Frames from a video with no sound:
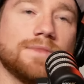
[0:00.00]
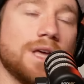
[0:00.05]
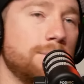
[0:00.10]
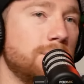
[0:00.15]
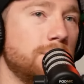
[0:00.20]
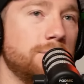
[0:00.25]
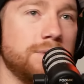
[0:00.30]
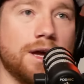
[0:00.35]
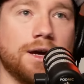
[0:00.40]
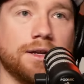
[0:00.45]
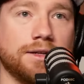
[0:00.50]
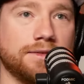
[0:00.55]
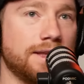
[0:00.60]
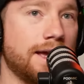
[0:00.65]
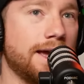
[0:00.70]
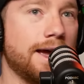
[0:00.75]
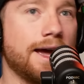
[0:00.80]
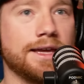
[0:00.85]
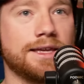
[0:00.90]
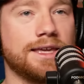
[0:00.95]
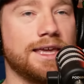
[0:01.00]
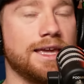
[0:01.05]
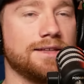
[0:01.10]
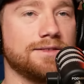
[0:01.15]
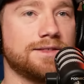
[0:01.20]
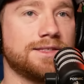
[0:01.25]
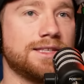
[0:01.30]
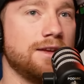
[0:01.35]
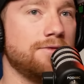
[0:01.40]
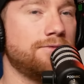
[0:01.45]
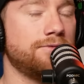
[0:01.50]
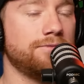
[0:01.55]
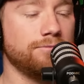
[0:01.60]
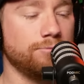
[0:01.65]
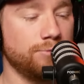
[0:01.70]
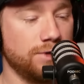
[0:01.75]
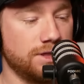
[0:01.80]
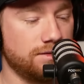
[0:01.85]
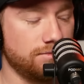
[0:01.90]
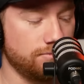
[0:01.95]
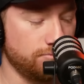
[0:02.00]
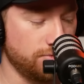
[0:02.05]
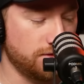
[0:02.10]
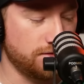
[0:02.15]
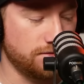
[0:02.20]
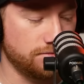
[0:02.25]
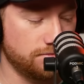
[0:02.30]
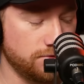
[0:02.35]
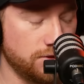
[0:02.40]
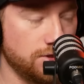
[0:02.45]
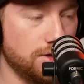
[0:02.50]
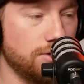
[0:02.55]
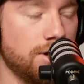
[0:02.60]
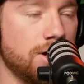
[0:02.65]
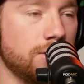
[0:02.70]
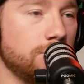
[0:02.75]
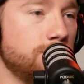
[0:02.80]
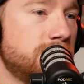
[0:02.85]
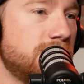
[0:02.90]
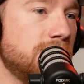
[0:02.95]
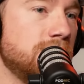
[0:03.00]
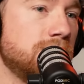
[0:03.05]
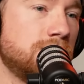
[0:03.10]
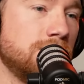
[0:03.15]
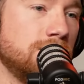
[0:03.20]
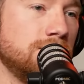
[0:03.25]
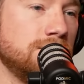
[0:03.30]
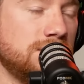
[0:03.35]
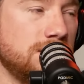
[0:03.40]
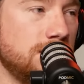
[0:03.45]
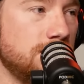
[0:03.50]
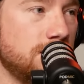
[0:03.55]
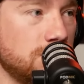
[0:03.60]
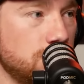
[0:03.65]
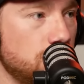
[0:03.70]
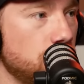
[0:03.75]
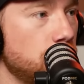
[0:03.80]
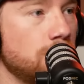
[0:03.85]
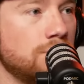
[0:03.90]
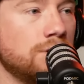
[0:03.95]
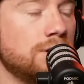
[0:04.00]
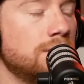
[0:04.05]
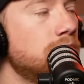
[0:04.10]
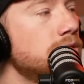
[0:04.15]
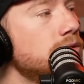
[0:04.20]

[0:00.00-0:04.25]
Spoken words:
going to be honest. I can't say with 100% certainty that you could.